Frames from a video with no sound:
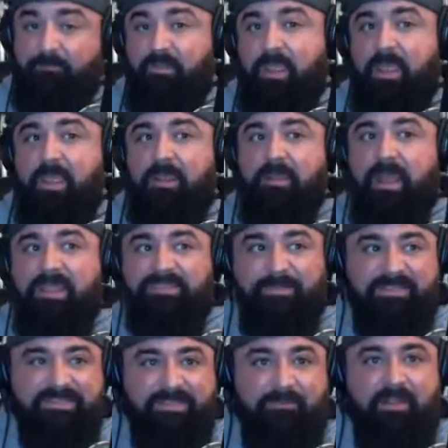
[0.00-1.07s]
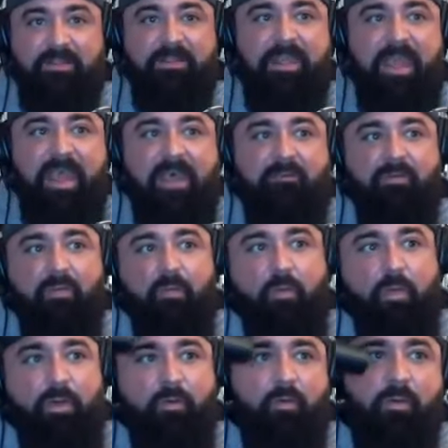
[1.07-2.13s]
And I specifically have the
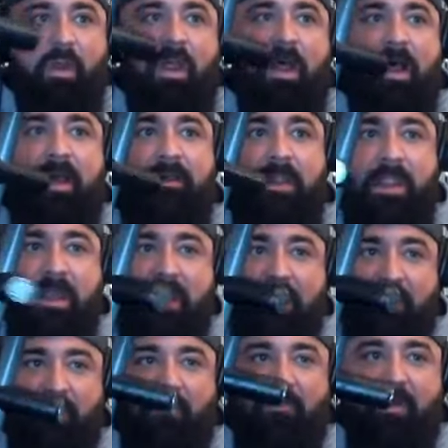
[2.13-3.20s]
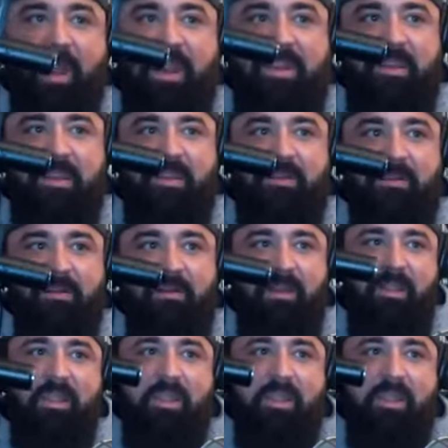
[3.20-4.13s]
wood rod right here.